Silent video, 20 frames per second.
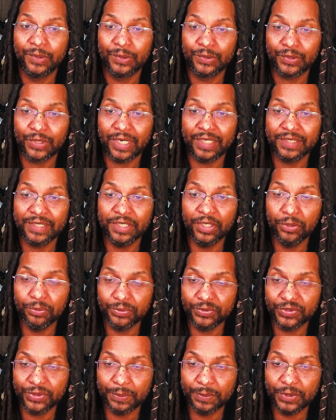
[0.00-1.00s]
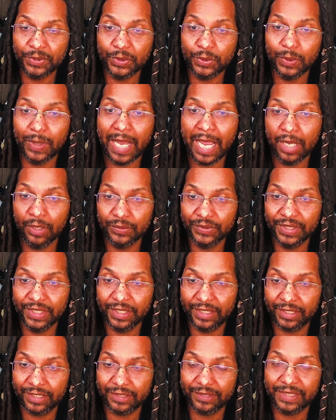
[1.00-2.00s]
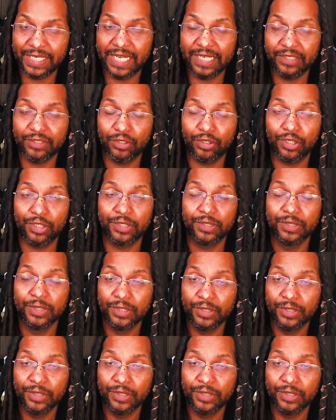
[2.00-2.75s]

try to help some of you out there that are